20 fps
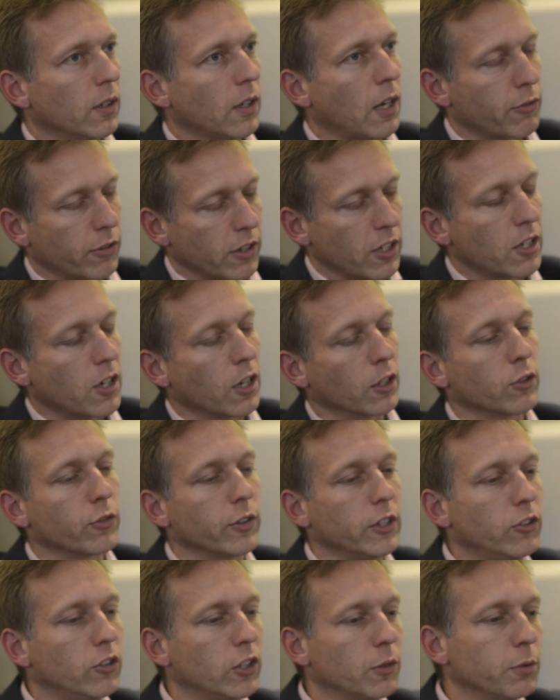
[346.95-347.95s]
African
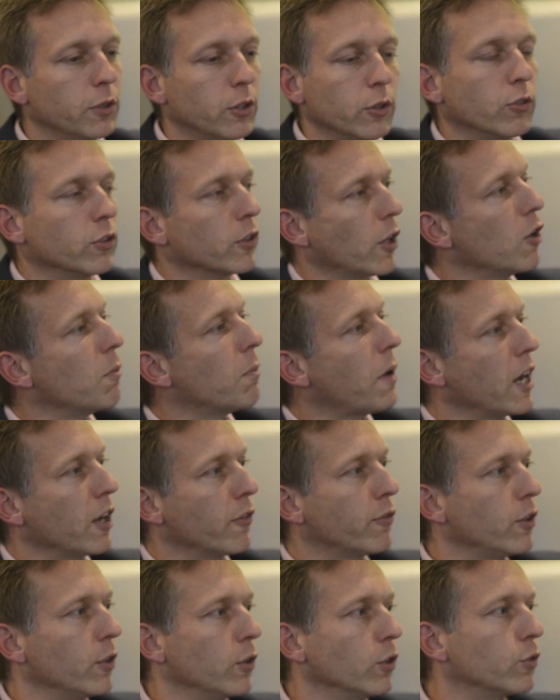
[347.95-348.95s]
countries to produce their own
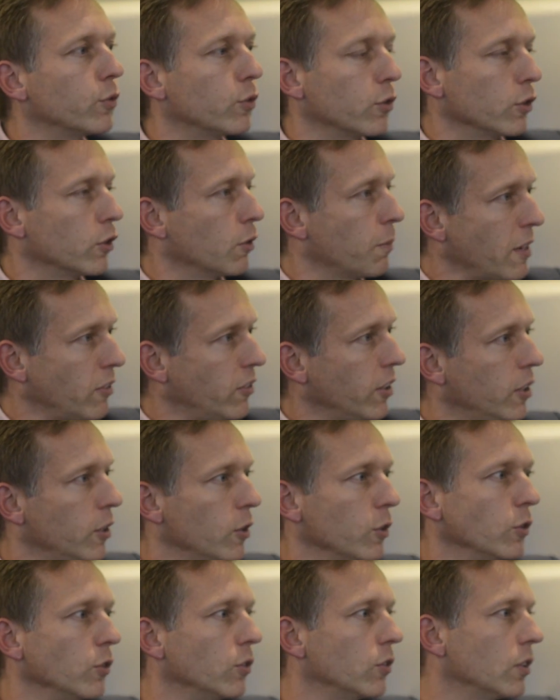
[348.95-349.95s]
biofuels for domestic
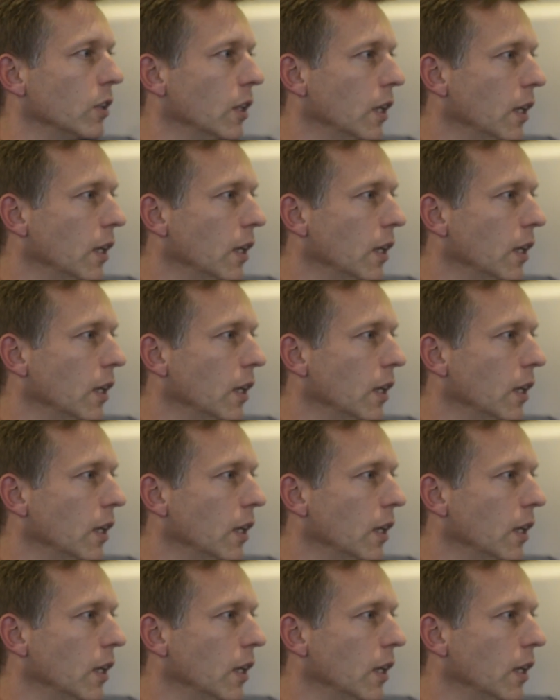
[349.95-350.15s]
use.